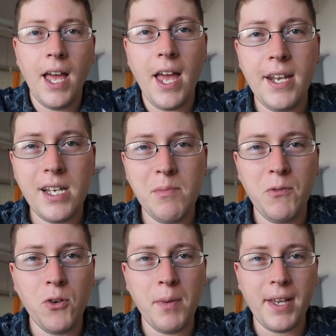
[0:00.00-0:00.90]
And
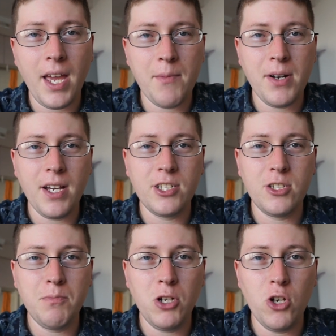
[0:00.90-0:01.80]
before my camera
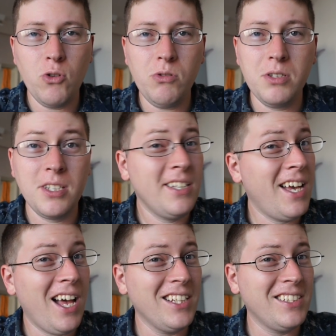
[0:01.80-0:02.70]
explodes,
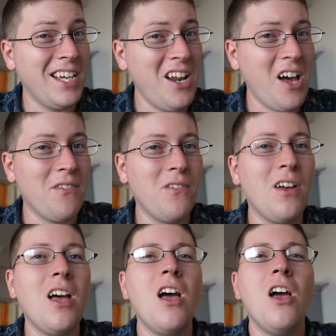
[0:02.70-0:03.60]
I'll sign off.
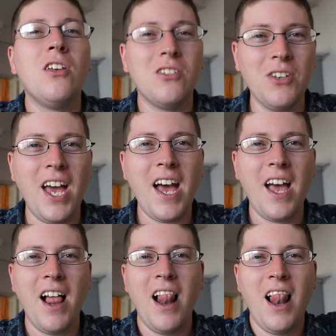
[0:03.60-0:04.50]
So yeah,
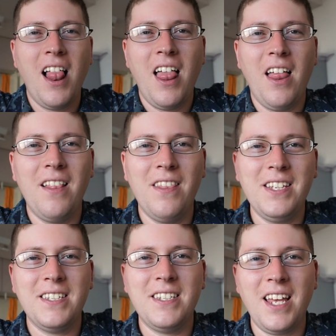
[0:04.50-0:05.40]

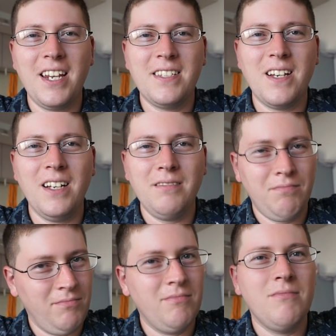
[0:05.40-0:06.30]
this is TheAndySan.
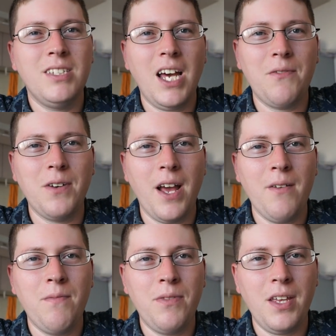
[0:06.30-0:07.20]
Sign for now.